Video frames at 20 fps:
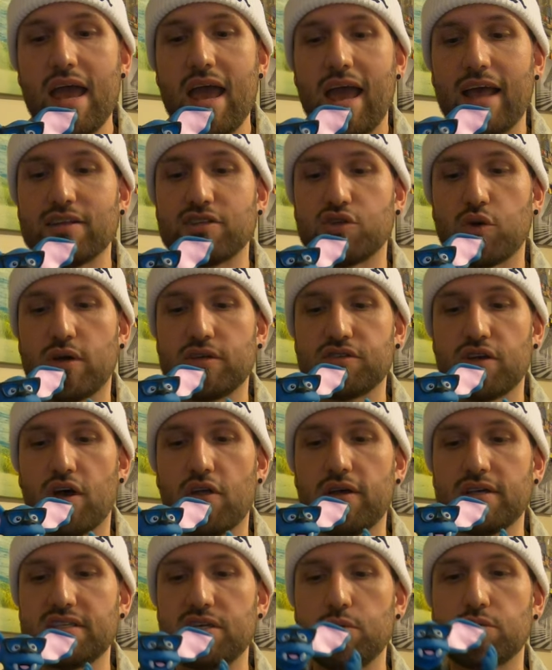And so I saw
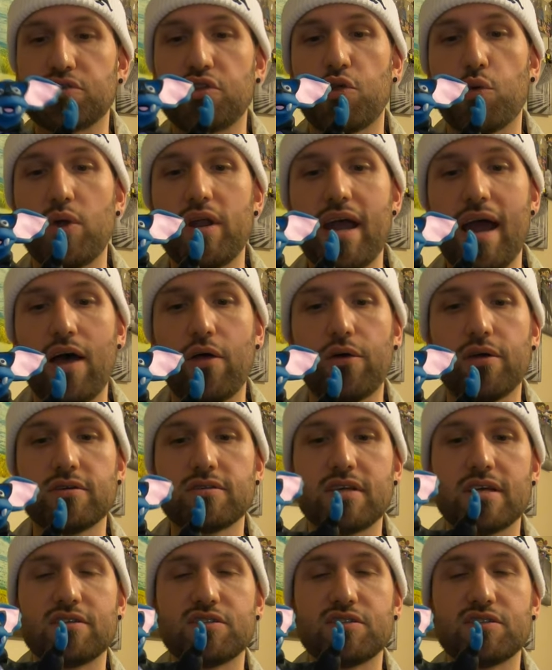this, he was $3,